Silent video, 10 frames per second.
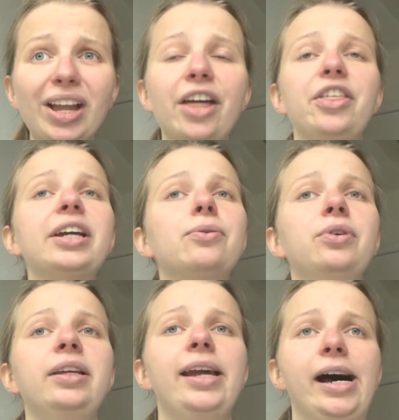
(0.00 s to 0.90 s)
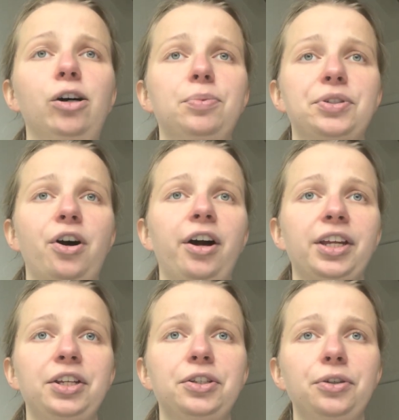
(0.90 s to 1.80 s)
I think it really helps
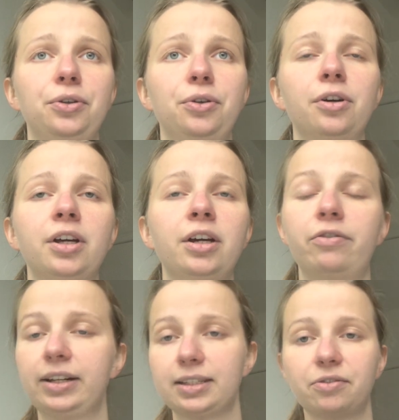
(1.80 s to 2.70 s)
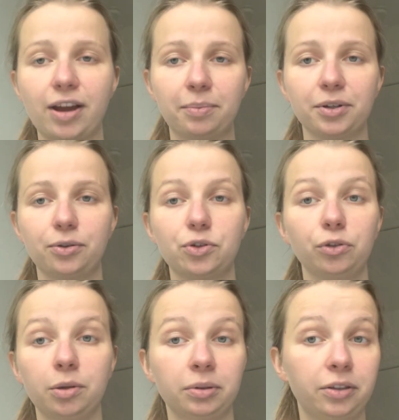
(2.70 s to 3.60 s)
talking to friends and family who
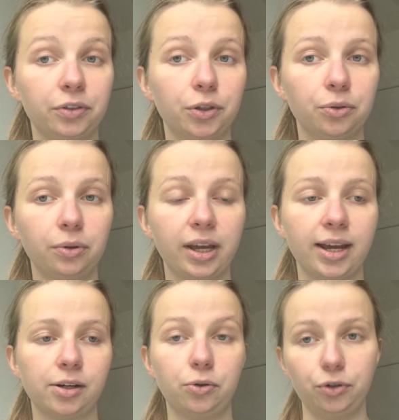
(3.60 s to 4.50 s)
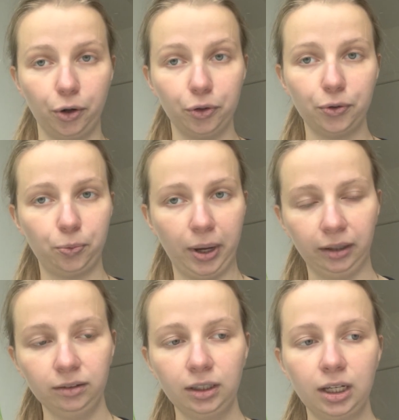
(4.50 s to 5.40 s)
truly believe in you and who know you
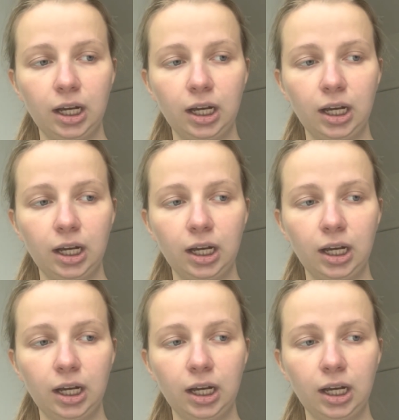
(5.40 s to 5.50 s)
well.